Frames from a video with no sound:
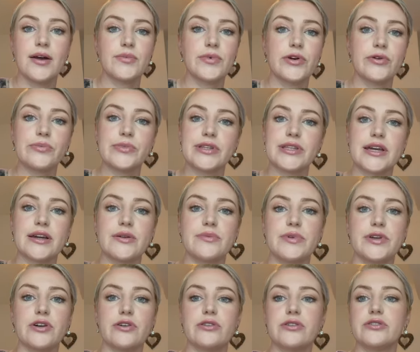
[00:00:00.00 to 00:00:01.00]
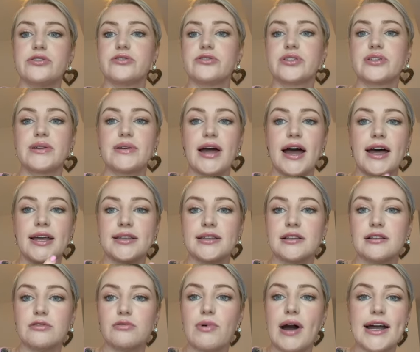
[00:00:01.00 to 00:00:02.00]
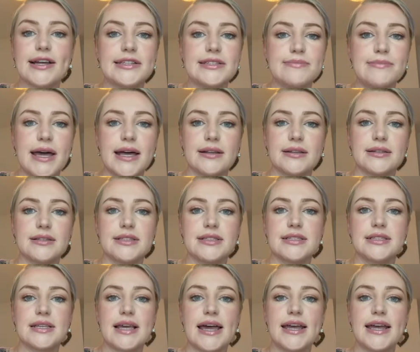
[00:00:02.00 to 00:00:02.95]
aromatherapy oils, candle wax melts,